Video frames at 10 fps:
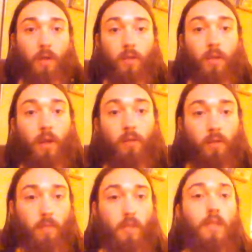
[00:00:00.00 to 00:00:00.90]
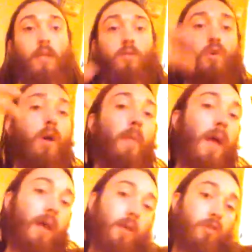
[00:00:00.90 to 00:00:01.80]
you know, something they can draw
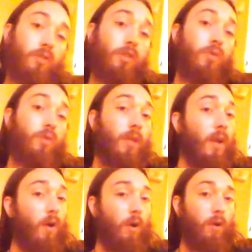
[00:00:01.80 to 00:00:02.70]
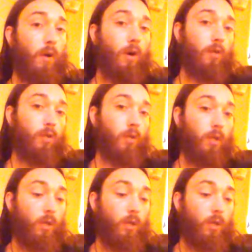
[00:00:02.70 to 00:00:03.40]
back and shoot. They are an archer.